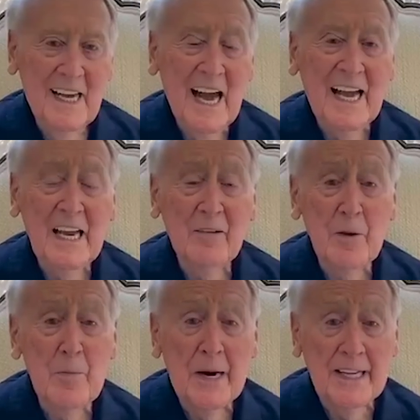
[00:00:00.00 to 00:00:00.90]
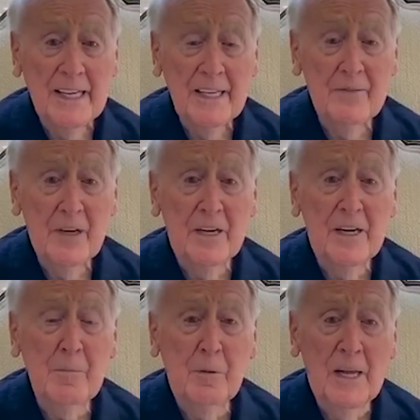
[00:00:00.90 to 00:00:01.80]
Hi, everybody, and a
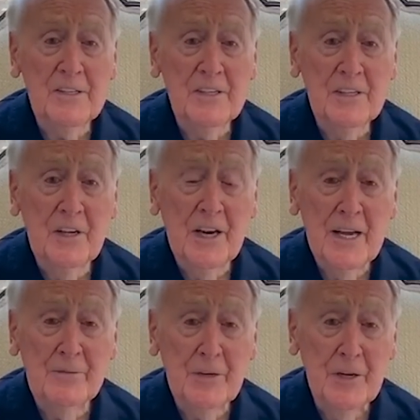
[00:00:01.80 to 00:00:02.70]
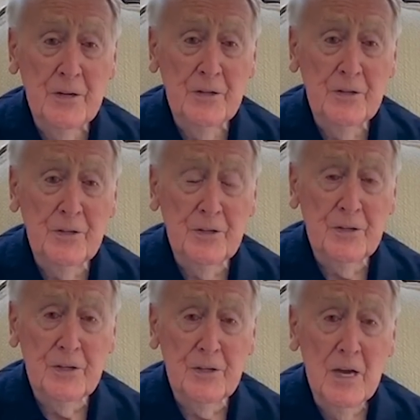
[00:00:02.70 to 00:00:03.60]
very pleasant good afternoon to
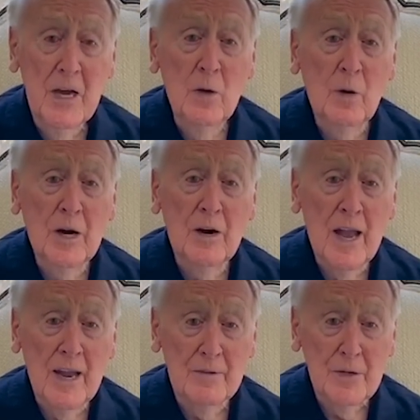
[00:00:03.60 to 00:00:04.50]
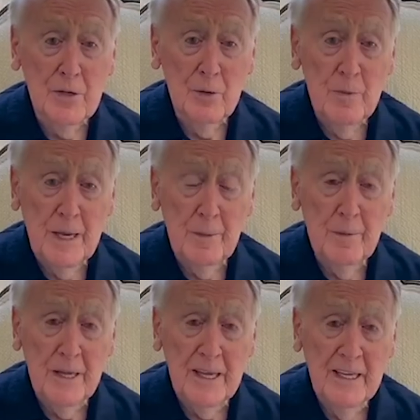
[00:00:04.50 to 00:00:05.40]
you, wherever you may
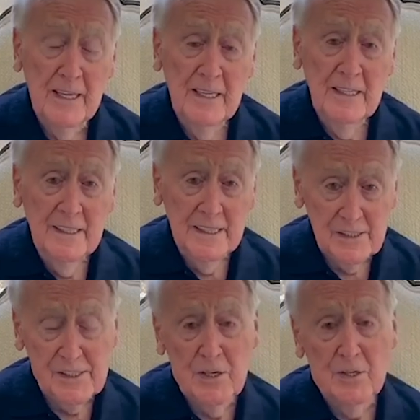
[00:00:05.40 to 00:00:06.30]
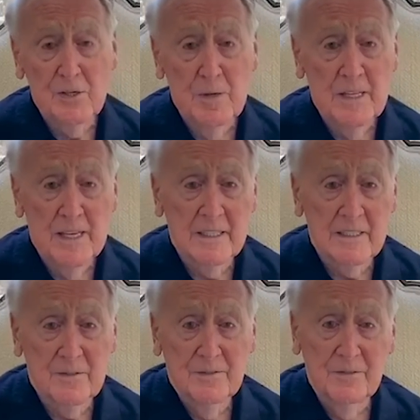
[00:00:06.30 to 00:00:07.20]
be. Excuse me,
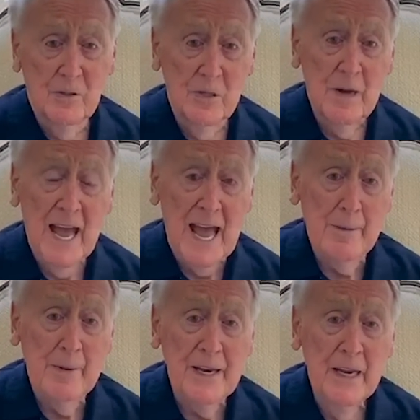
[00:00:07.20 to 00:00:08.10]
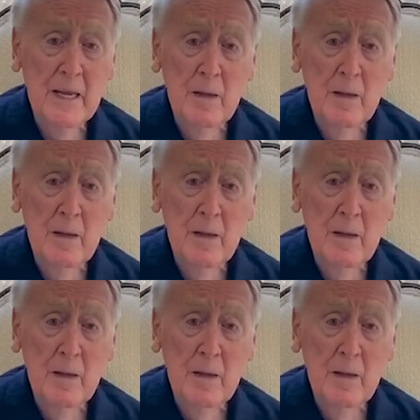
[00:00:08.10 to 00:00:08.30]
that's form a habit,